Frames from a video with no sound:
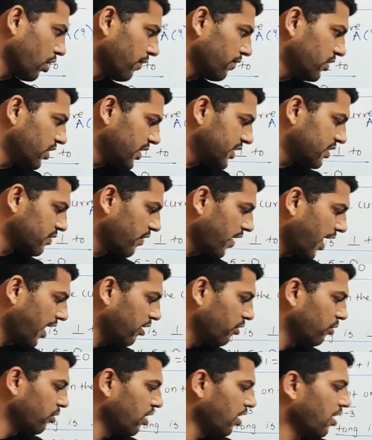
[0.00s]
of this
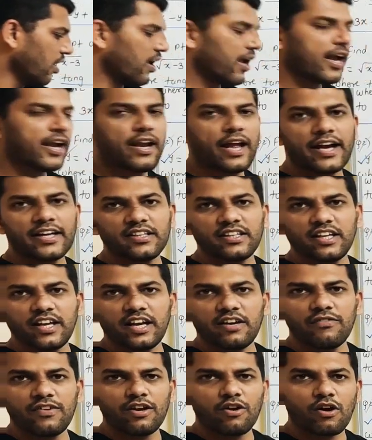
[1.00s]
value, and at
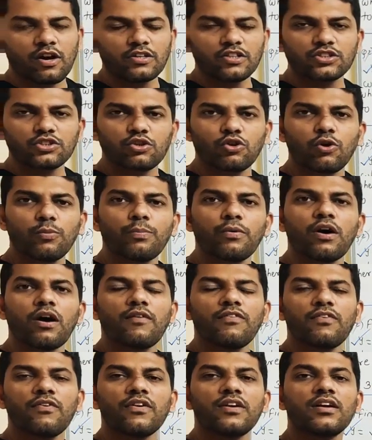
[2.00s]
the end we got the slope
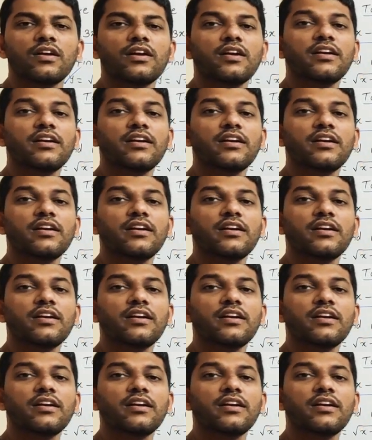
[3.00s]
of